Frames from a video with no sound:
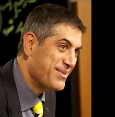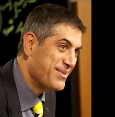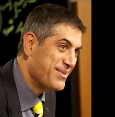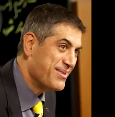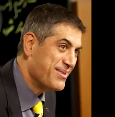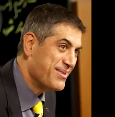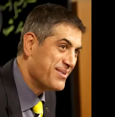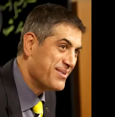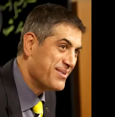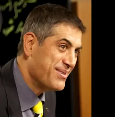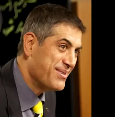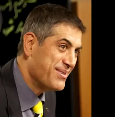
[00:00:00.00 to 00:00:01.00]

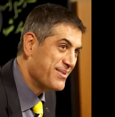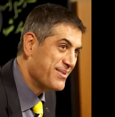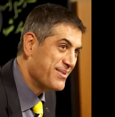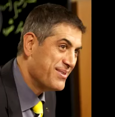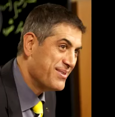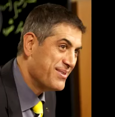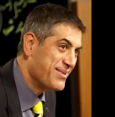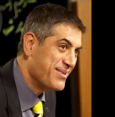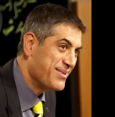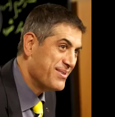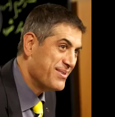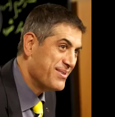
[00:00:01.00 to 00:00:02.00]

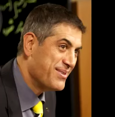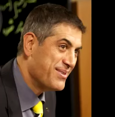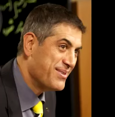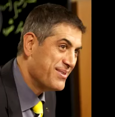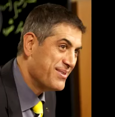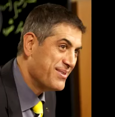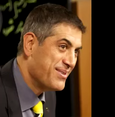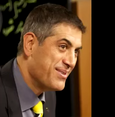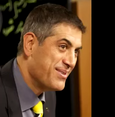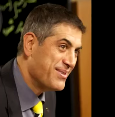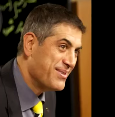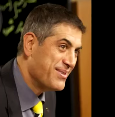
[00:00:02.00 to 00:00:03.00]

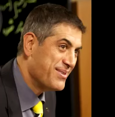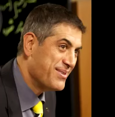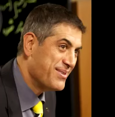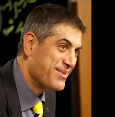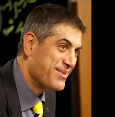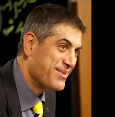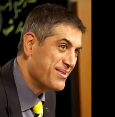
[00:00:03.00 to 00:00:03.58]
Nobody speaks.